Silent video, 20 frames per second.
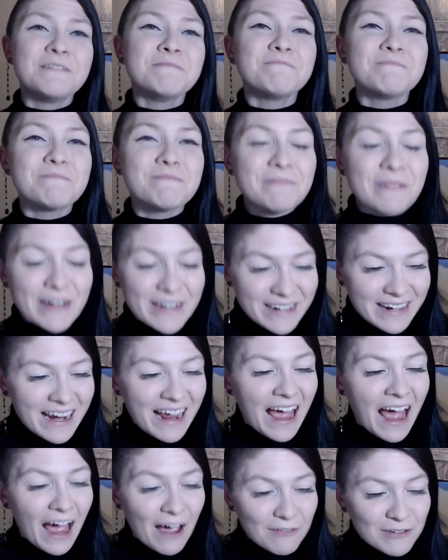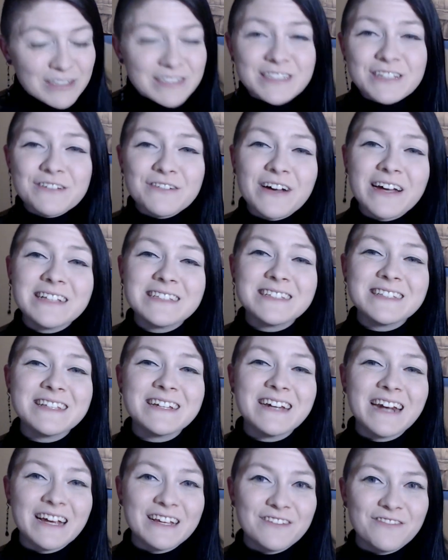But I will see you guys in
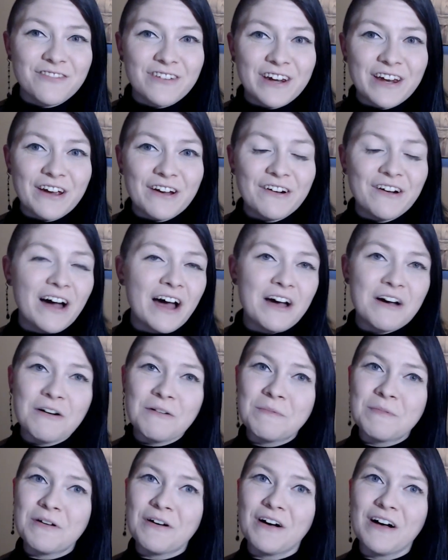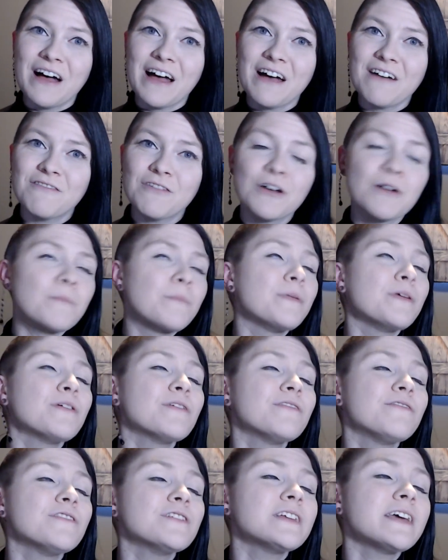the next video. I hope you all have a
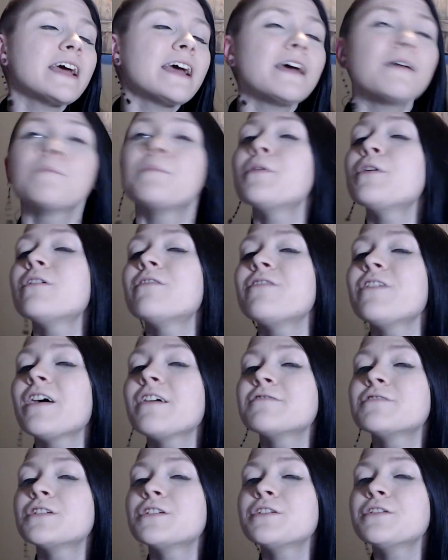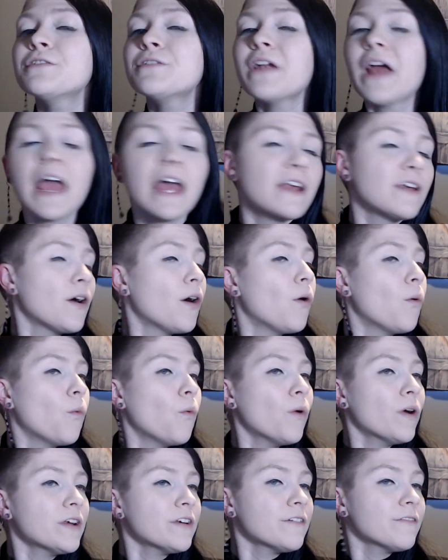beautiful day, a beautiful afternoon, and a
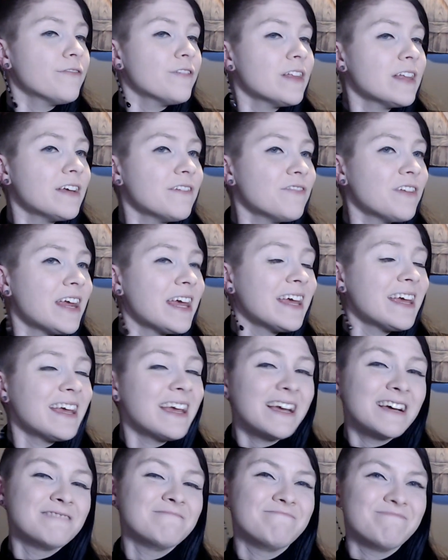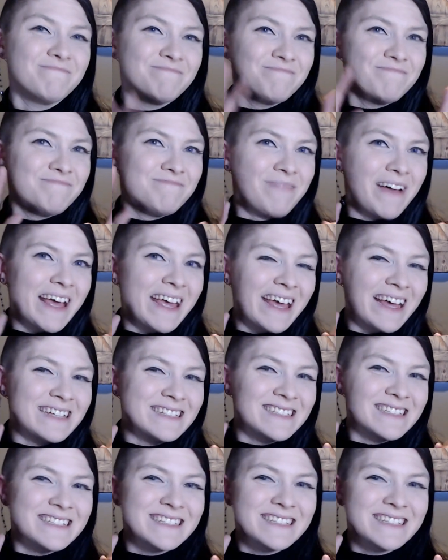wonderful evening. Bye, guys.